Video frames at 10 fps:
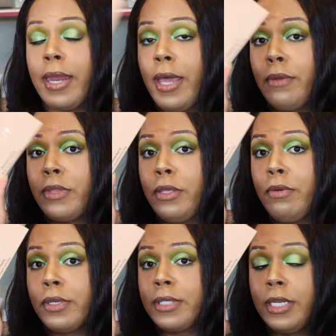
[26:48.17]
And I don't think
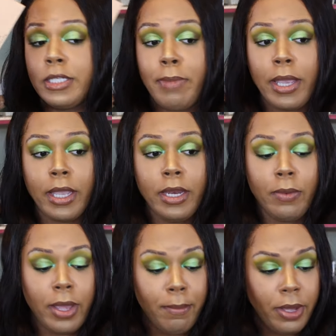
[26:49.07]
you could send this back
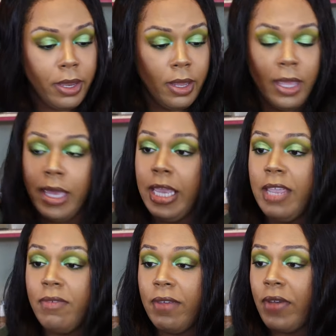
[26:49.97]
anyway, but
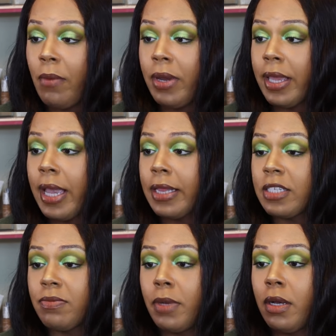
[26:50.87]
even if I would have got
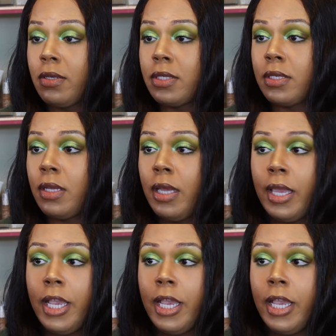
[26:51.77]
this from Ulta,